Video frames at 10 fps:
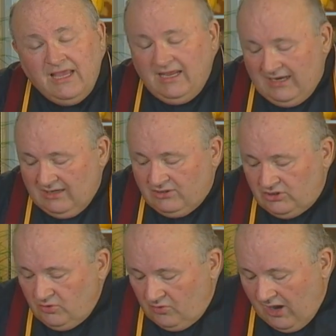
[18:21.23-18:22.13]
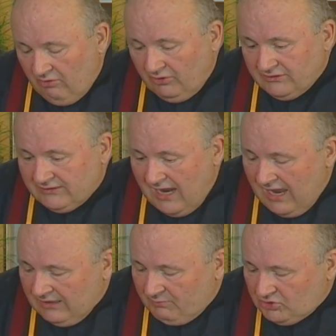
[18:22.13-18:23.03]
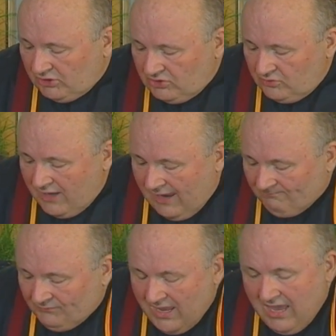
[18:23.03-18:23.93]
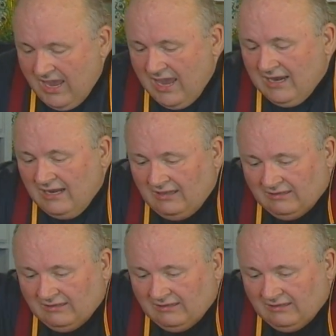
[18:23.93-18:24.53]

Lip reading: into our stock, but you could do that. And I like a